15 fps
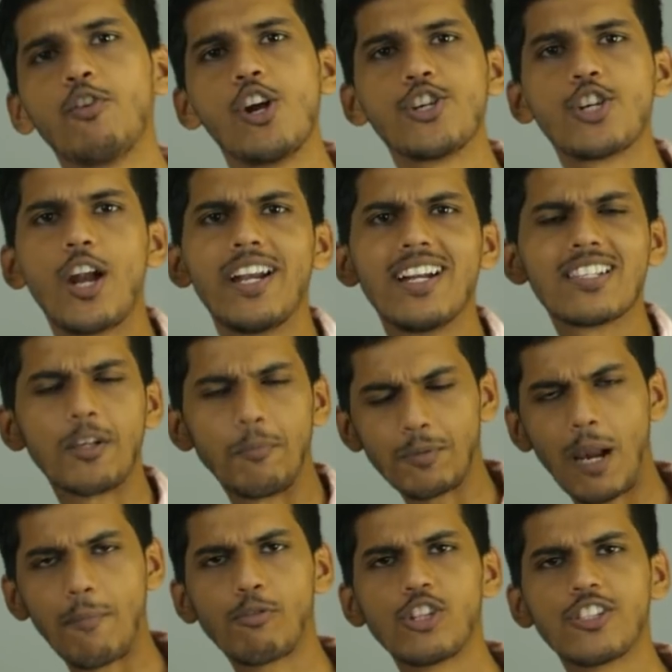enjoyed it.
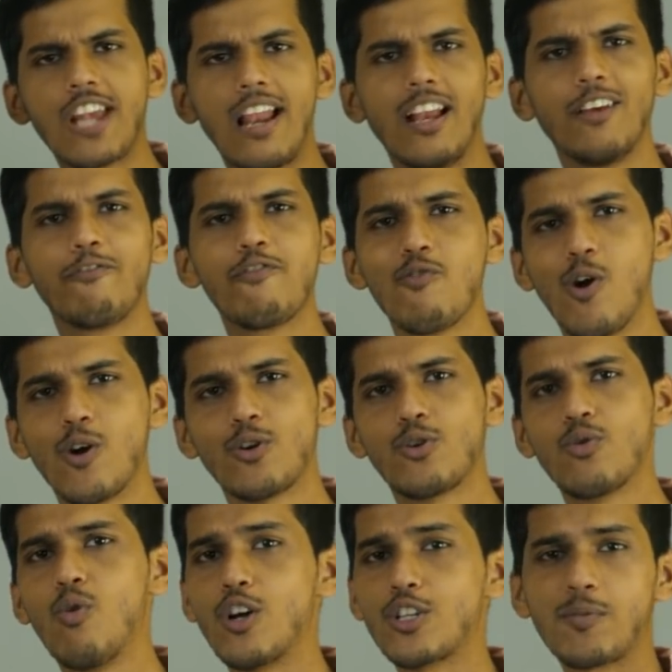Subscribe to the channel if you want to
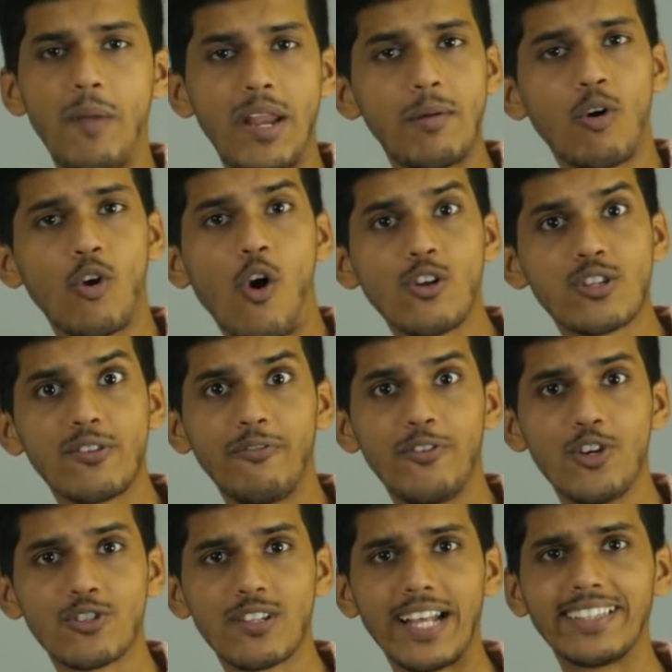watch many more awesome
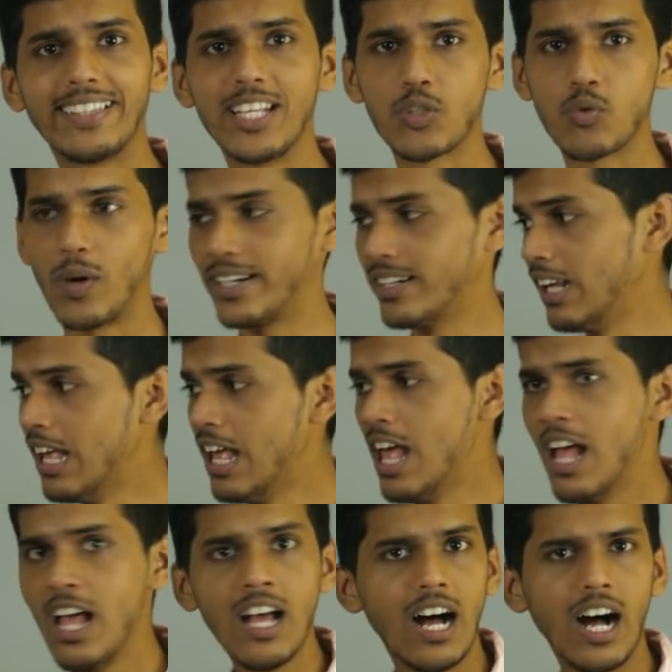videos like this one.
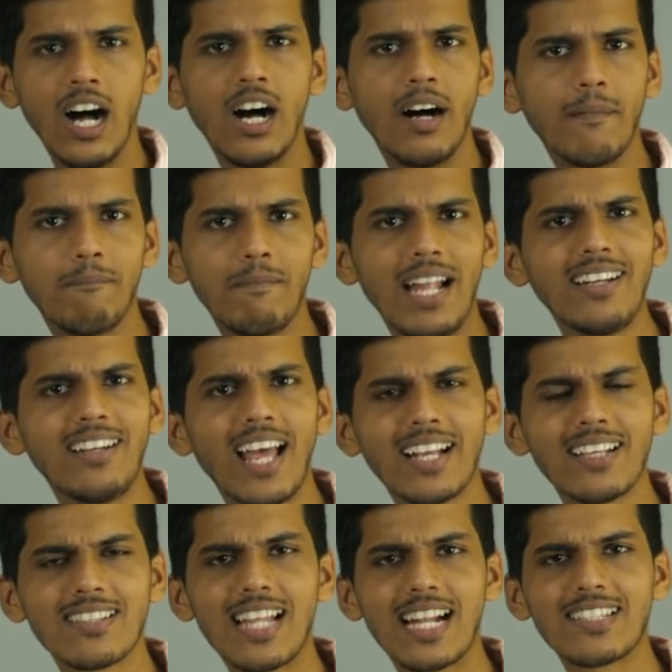And I guess
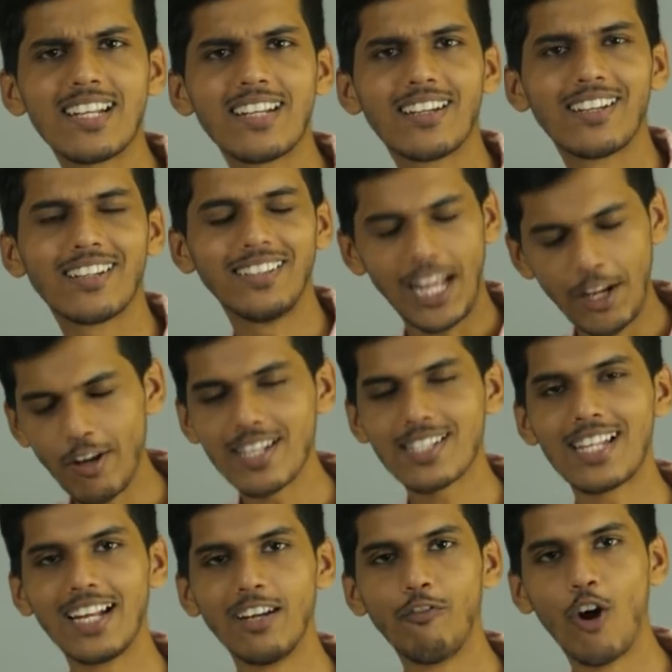that's it. Thank you guys.
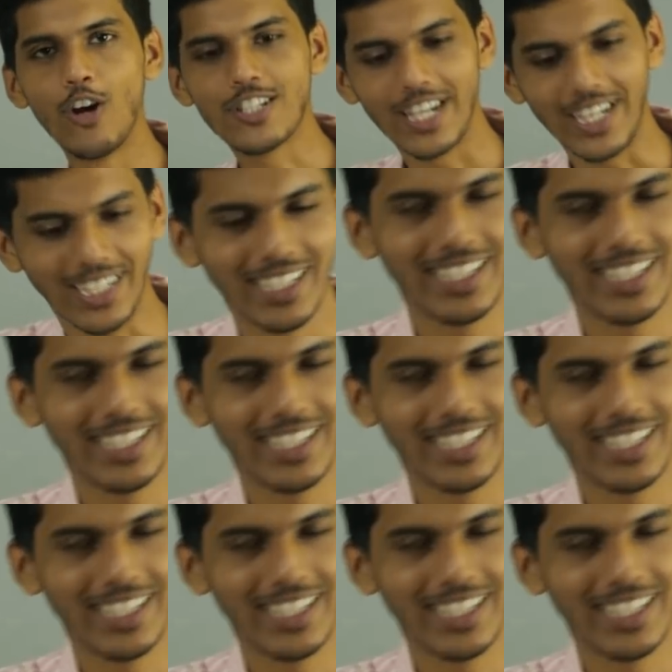Thank you for watching.